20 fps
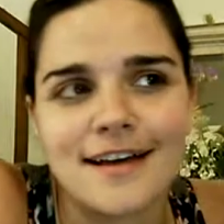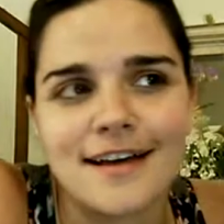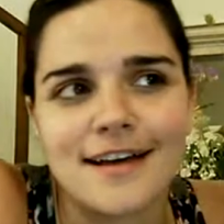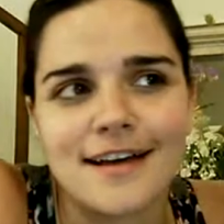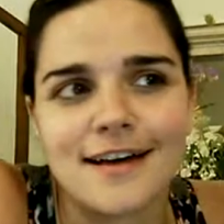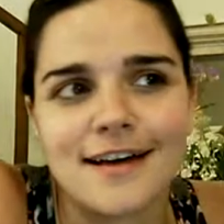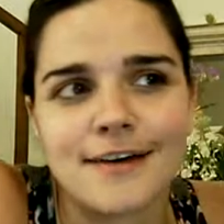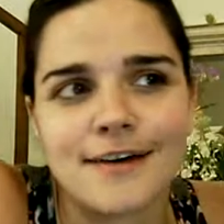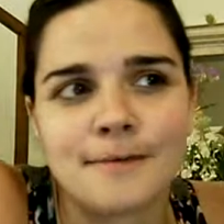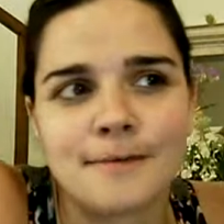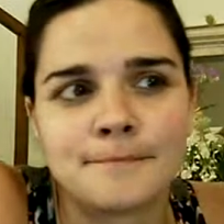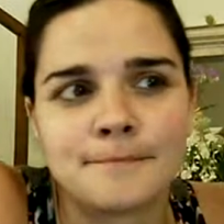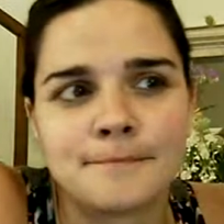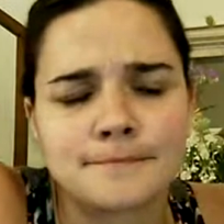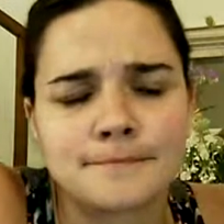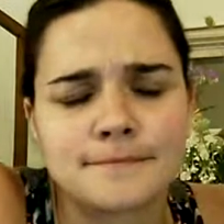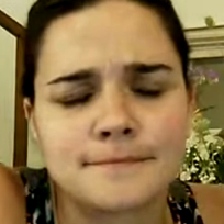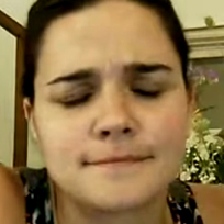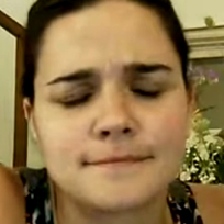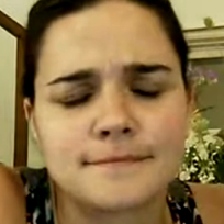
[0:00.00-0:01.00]

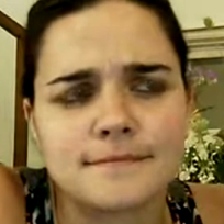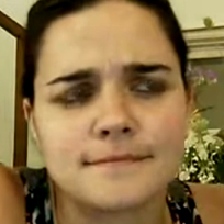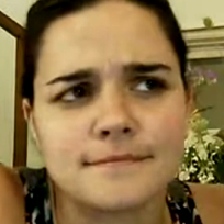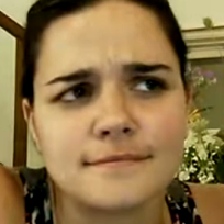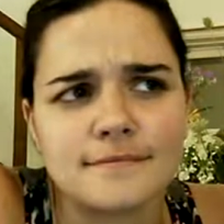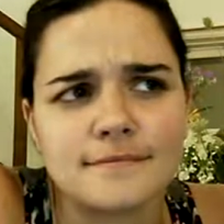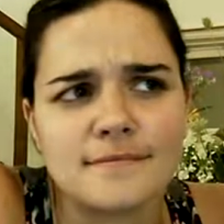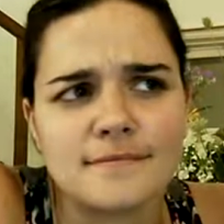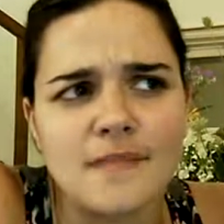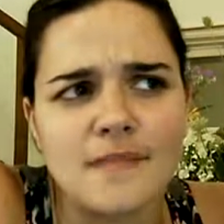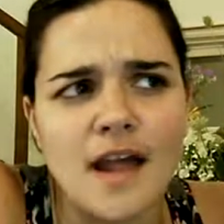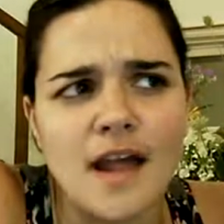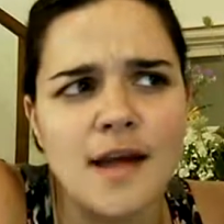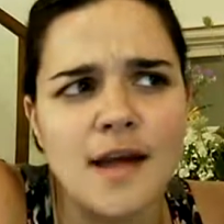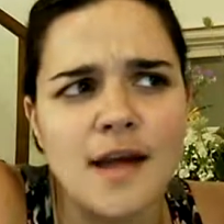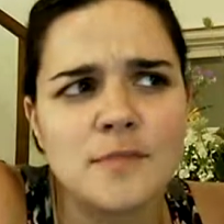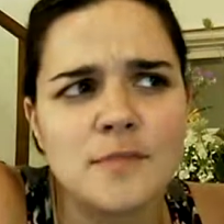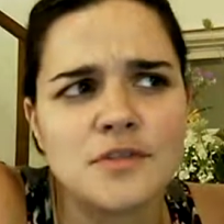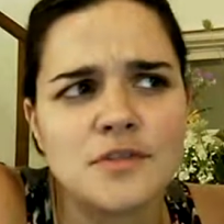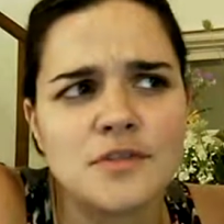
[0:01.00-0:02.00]
I'm
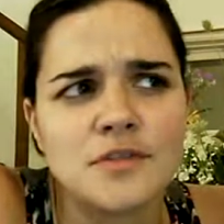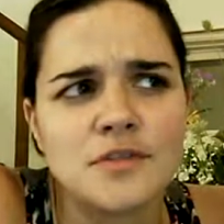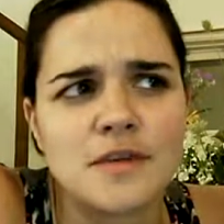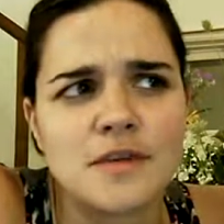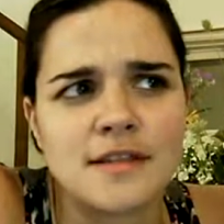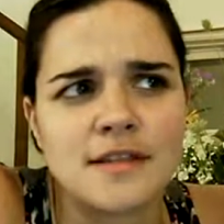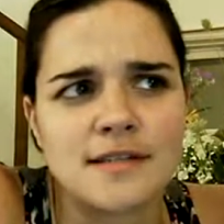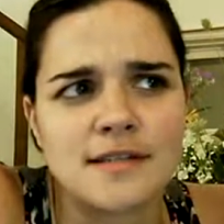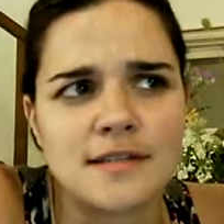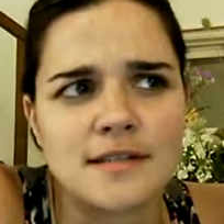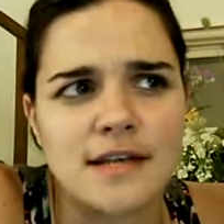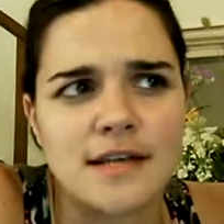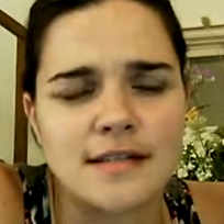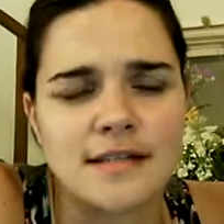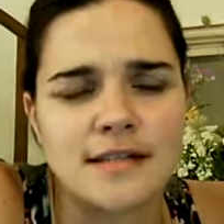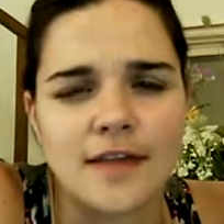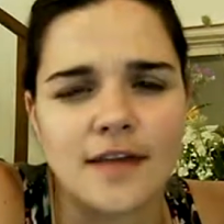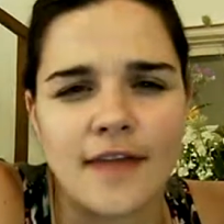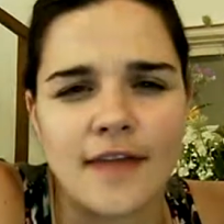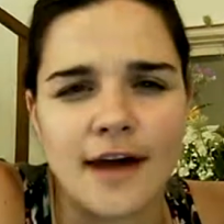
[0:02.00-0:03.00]
doing this
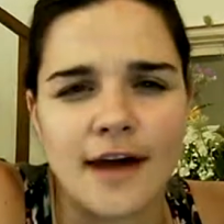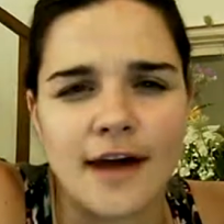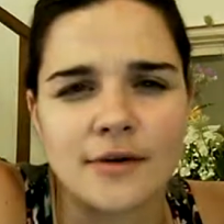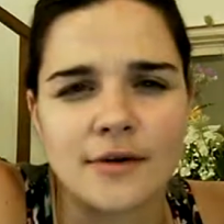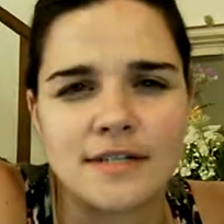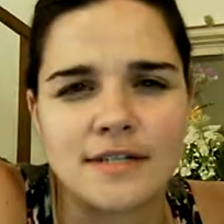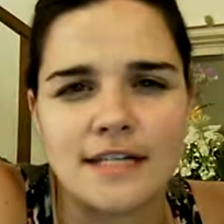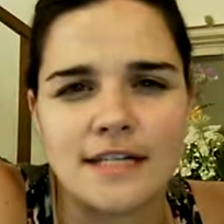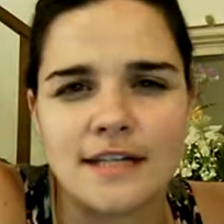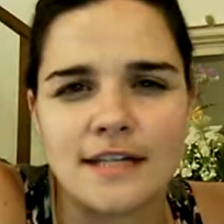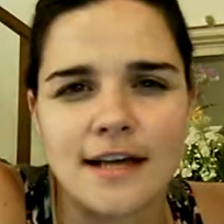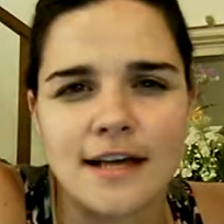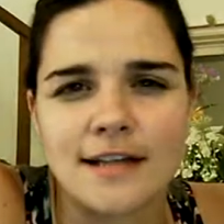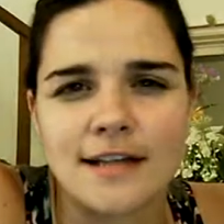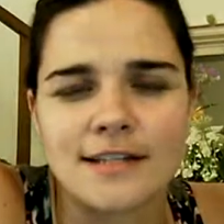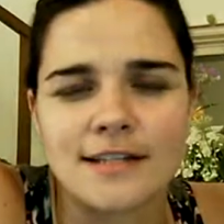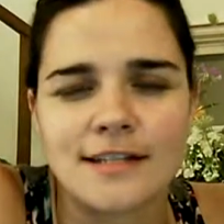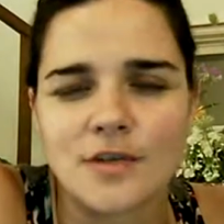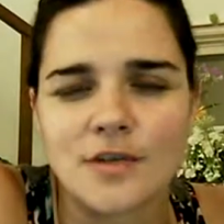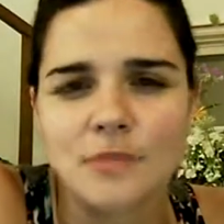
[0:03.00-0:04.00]
essay on the Howard Dean
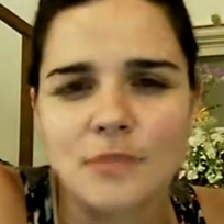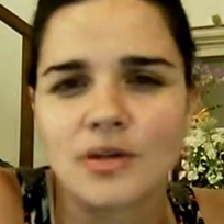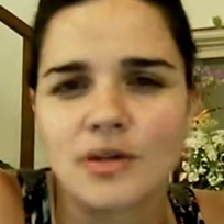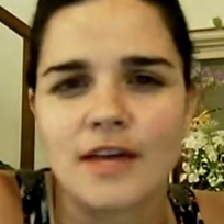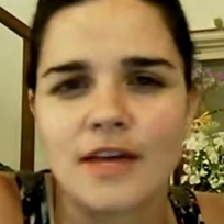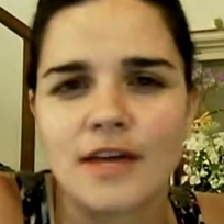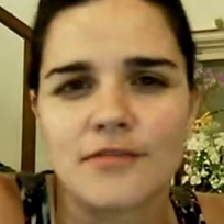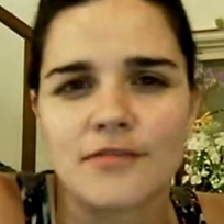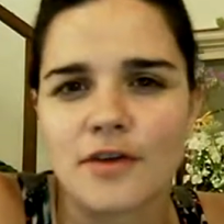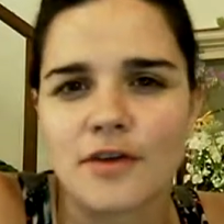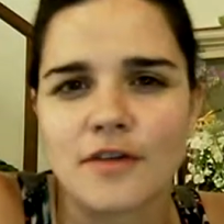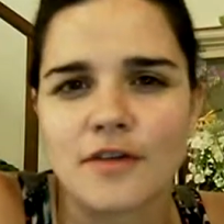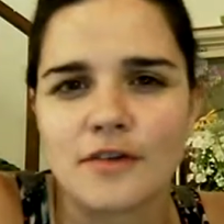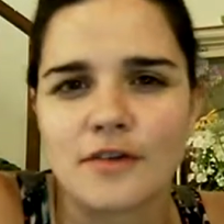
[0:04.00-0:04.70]
yell, and so I'm looking for other